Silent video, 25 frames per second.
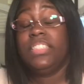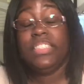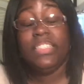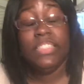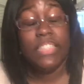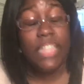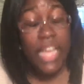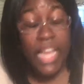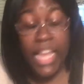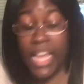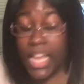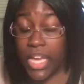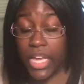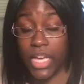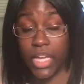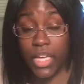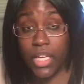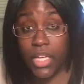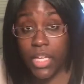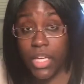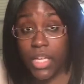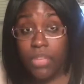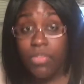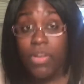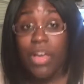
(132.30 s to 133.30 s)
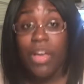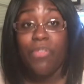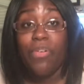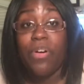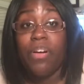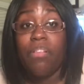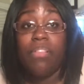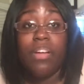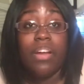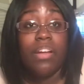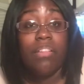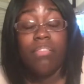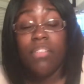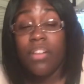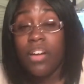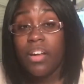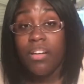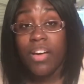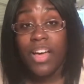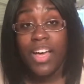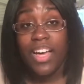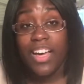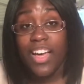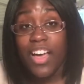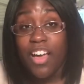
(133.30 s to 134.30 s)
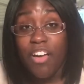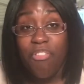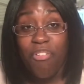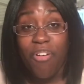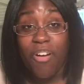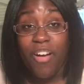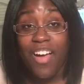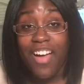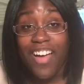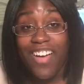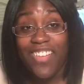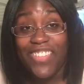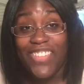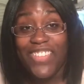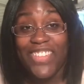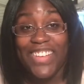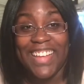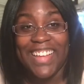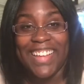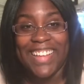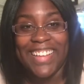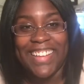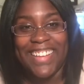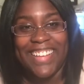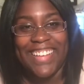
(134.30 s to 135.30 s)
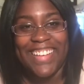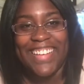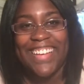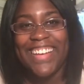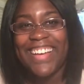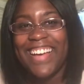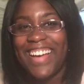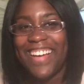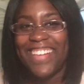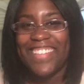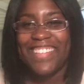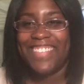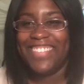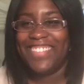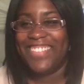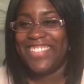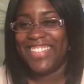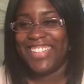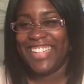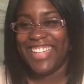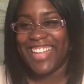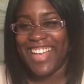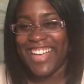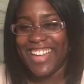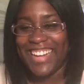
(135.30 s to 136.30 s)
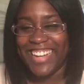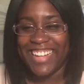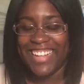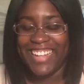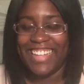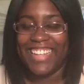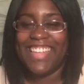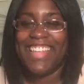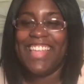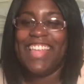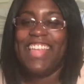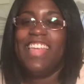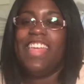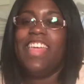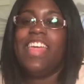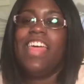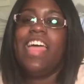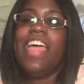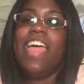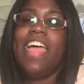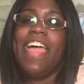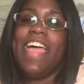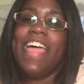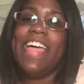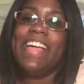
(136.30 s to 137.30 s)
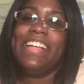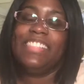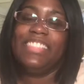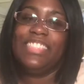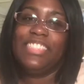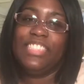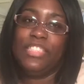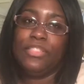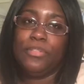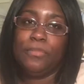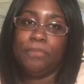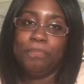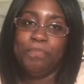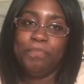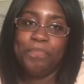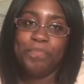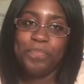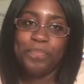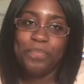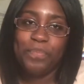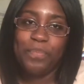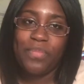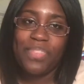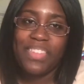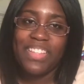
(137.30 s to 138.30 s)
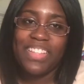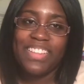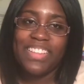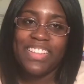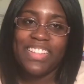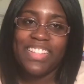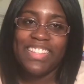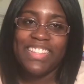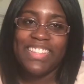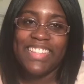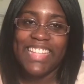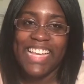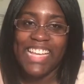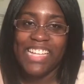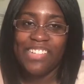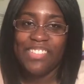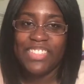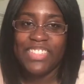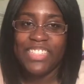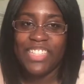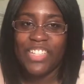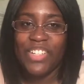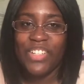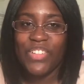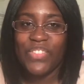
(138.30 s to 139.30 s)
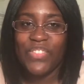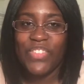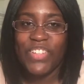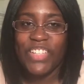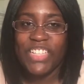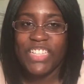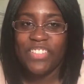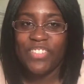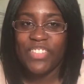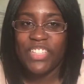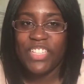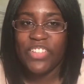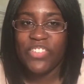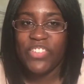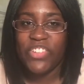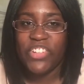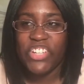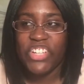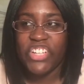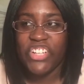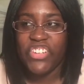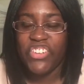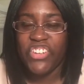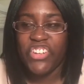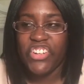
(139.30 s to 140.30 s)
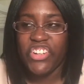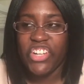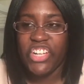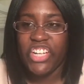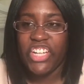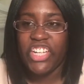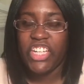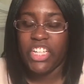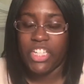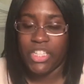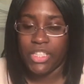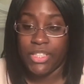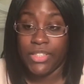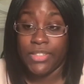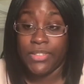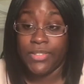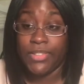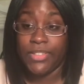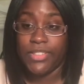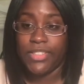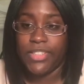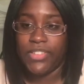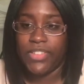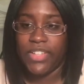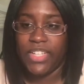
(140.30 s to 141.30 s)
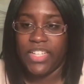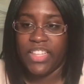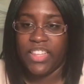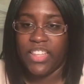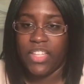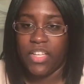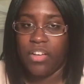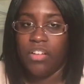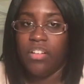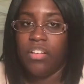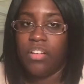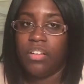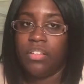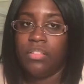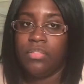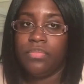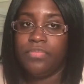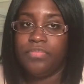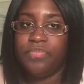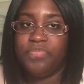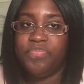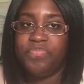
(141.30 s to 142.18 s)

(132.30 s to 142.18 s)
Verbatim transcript: steak, if I want whatever the heck I want, I want I'm gonna get it. And some. The date was going really, really, really, really good, so I thought.